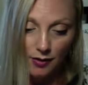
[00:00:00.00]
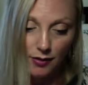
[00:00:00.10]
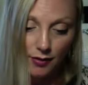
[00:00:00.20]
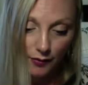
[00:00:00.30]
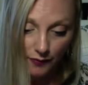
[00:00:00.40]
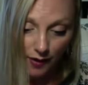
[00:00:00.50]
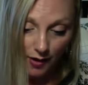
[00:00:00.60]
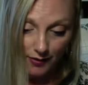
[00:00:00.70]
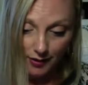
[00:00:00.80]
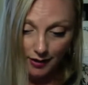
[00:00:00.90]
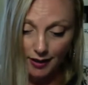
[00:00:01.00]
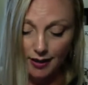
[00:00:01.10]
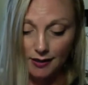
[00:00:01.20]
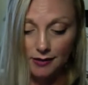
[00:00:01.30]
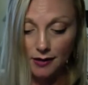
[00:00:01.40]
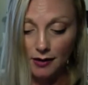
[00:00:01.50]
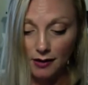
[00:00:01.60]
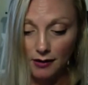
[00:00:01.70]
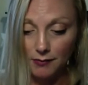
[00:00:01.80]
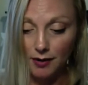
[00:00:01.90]
the father is
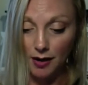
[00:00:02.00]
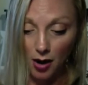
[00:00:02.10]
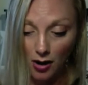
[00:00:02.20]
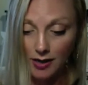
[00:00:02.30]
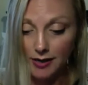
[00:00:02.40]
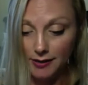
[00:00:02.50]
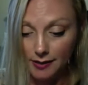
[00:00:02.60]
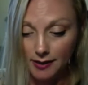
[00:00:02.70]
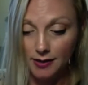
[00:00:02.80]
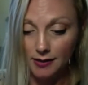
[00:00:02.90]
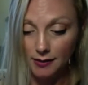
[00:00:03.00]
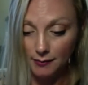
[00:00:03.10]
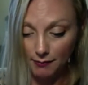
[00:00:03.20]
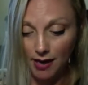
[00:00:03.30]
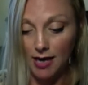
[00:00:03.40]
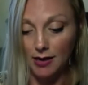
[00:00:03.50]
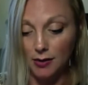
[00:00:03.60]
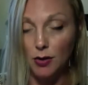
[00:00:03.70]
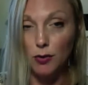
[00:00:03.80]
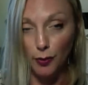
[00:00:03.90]
an honest man
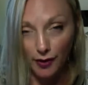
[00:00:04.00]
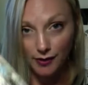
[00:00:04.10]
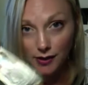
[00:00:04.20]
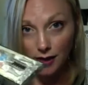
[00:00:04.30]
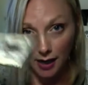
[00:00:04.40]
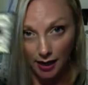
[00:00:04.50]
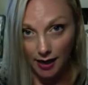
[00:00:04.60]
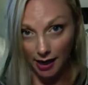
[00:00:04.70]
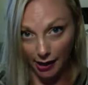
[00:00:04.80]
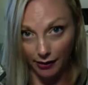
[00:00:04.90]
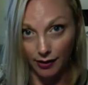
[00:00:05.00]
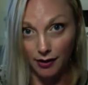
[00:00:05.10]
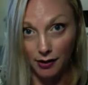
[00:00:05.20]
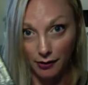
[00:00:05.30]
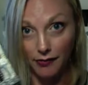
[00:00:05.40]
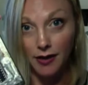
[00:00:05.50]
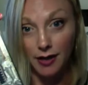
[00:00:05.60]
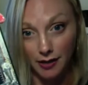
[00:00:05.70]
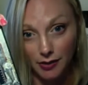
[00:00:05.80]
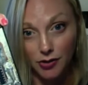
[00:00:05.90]
who wants to take care of
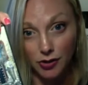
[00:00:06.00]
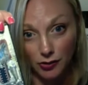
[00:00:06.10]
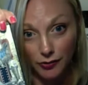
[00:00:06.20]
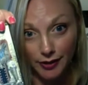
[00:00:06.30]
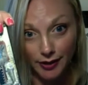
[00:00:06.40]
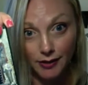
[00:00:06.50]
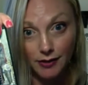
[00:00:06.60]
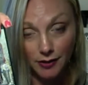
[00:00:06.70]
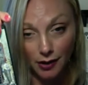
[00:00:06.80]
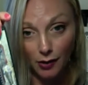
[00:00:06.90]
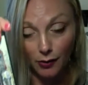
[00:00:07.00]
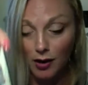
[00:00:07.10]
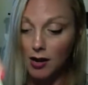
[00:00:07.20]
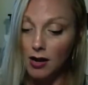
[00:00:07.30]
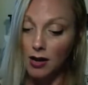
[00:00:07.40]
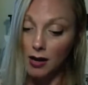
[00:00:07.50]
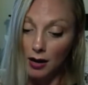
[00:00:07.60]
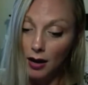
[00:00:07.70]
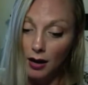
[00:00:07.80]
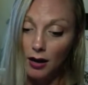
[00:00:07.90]
his children. So
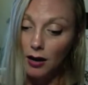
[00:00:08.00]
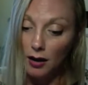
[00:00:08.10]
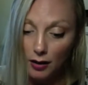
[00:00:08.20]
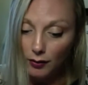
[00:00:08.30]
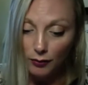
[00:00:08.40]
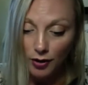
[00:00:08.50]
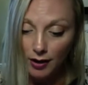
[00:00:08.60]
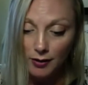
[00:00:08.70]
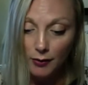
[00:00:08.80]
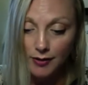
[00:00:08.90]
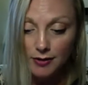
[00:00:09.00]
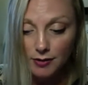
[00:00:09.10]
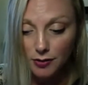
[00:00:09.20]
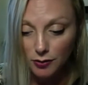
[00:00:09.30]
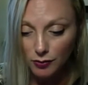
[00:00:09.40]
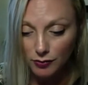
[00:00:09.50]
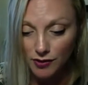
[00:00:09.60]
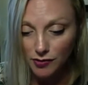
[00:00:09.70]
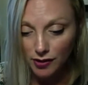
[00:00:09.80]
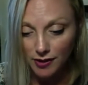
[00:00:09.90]
we're not going to
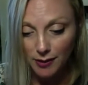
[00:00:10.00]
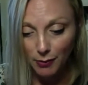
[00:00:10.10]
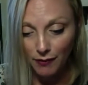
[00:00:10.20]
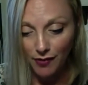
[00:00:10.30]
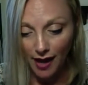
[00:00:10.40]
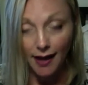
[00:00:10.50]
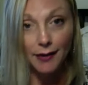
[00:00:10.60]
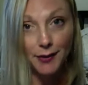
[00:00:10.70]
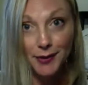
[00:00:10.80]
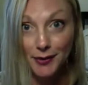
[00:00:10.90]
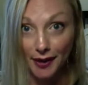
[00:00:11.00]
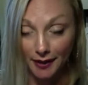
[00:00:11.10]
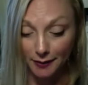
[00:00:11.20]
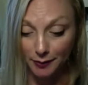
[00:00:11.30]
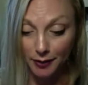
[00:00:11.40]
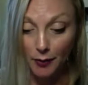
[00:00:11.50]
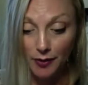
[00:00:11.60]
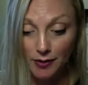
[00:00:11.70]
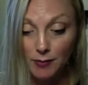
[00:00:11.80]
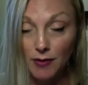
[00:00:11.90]
restrict him of that, right? We're
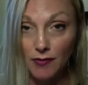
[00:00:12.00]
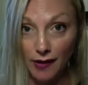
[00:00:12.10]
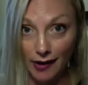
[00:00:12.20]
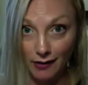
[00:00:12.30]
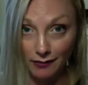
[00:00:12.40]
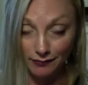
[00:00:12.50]
going to be fair.